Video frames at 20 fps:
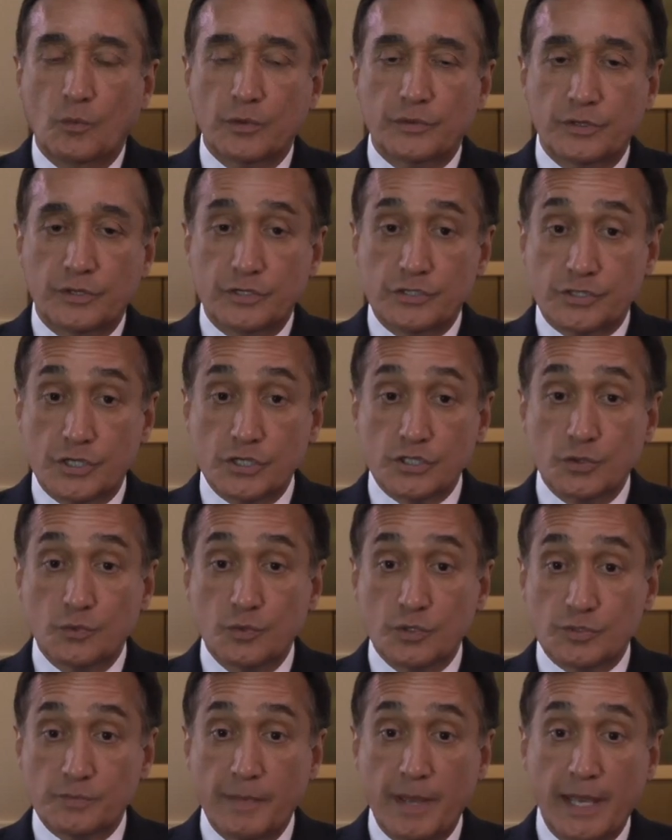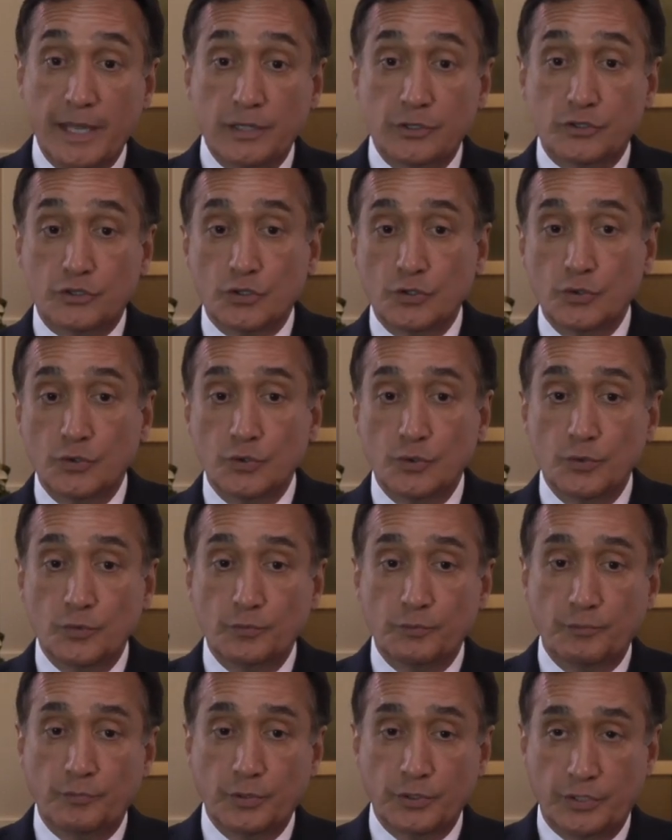Well, the decision was made to
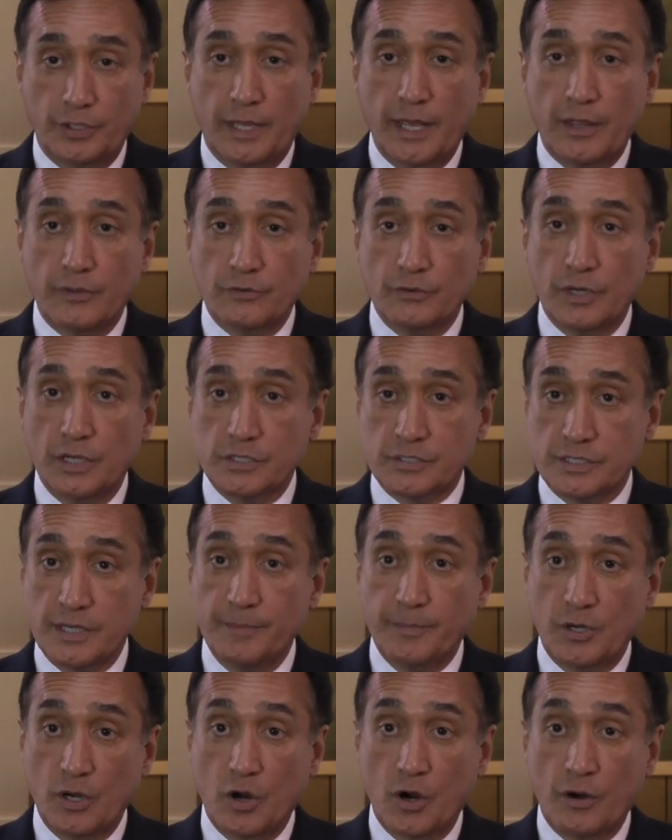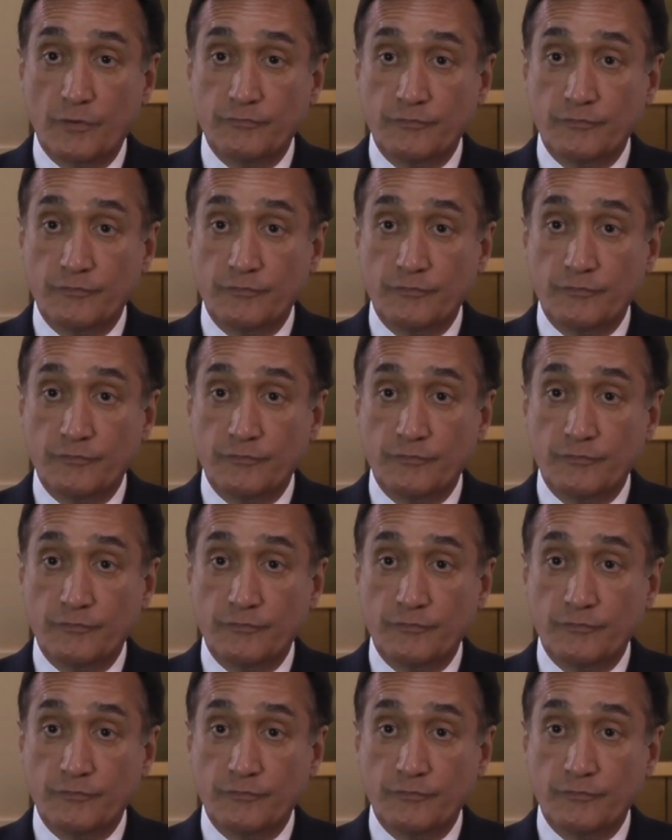put together a seminar